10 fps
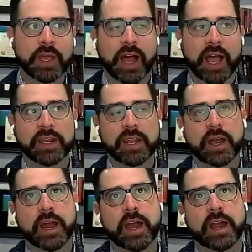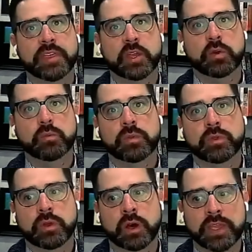So I
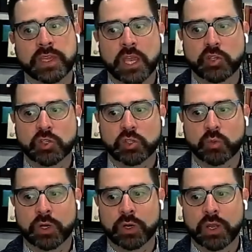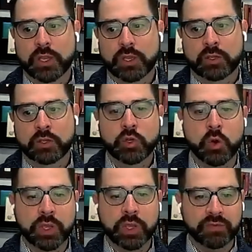think on the occasions where
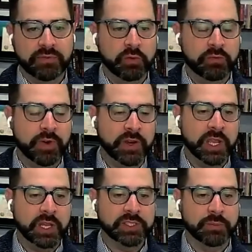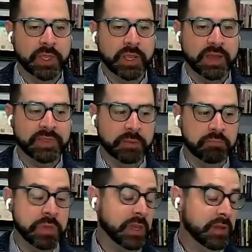you don't get full funding on
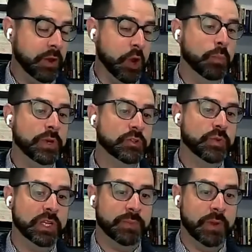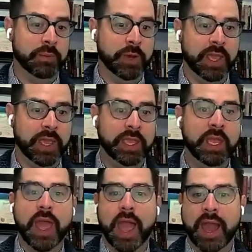something, I think being very open and transparent
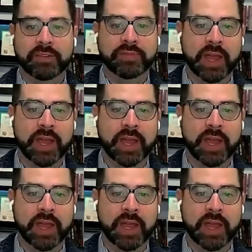about, hey,